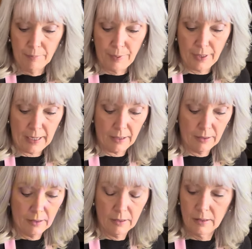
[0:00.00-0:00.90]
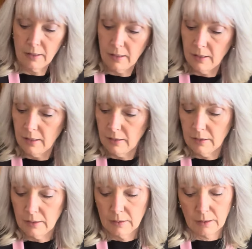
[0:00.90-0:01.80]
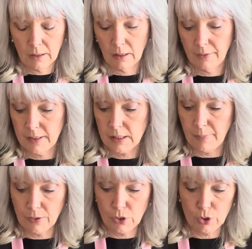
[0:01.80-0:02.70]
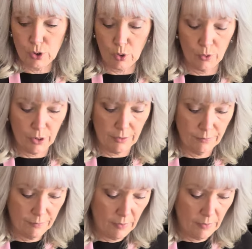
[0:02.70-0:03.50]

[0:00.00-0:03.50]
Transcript: put our, oh, this smells so good.